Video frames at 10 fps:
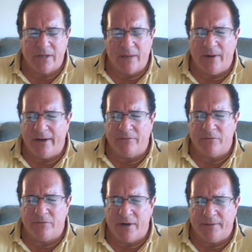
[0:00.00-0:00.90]
I might have
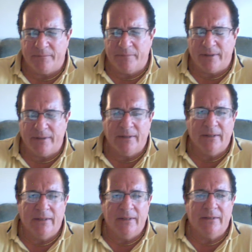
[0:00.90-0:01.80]
one, but
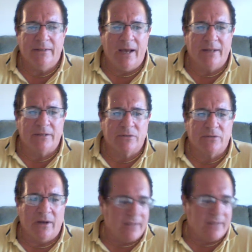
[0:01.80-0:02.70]
not as
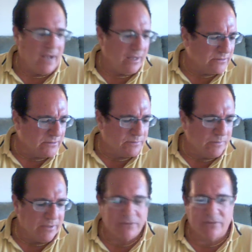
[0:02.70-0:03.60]
strong. College looks
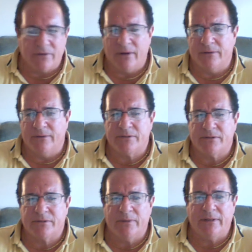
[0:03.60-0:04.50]
much stronger this
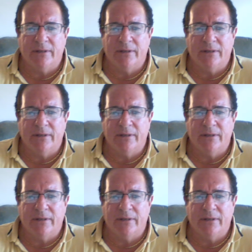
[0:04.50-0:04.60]
week.